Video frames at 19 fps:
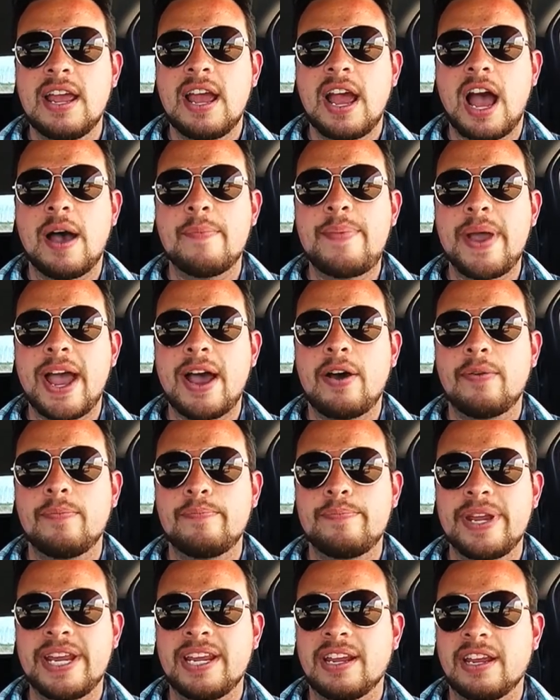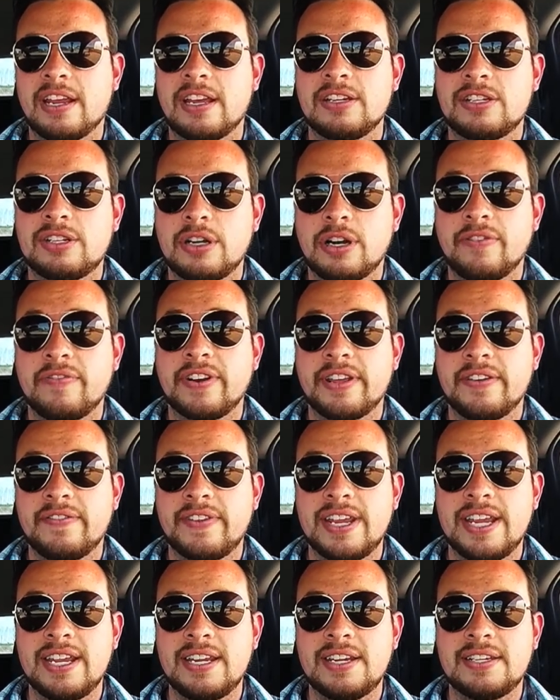about being a
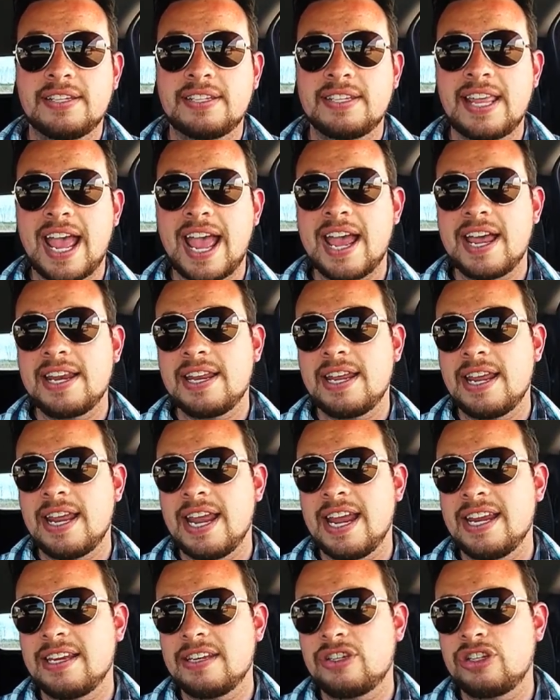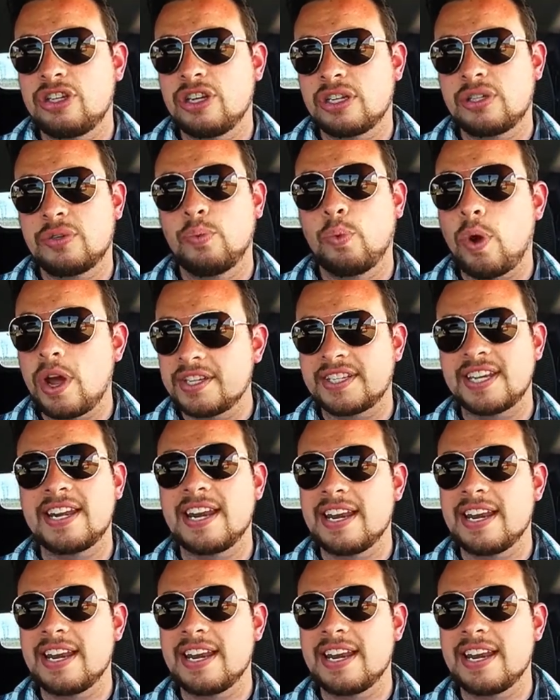conservative is that it just wasn't